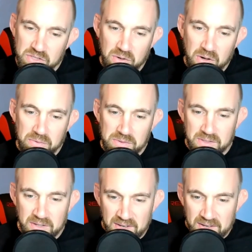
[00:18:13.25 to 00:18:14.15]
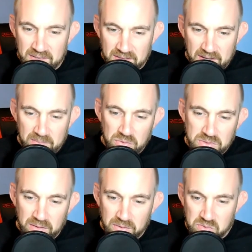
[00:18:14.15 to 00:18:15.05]
So I was, and
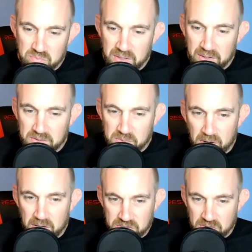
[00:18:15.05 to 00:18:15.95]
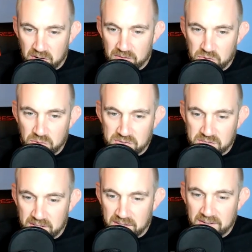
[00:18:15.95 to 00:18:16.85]
Modelo is a big sponsor of
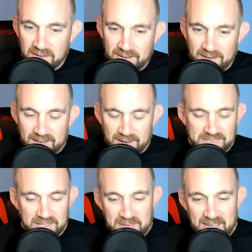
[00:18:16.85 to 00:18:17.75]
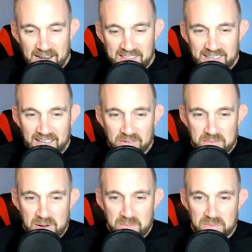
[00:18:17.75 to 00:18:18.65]
UFC. And I was like, man, I think I
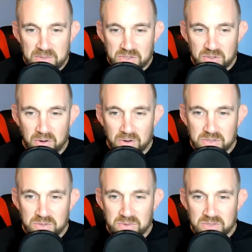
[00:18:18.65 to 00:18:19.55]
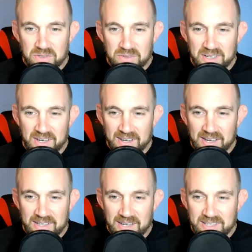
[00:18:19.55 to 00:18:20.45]
remember Mr. Cartoon. So yeah, I,
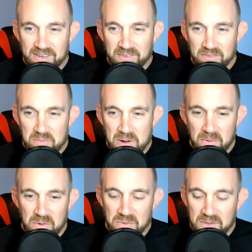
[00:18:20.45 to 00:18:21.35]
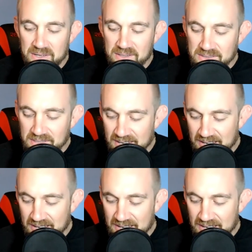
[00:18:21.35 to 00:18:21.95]
I definitely remember who he is.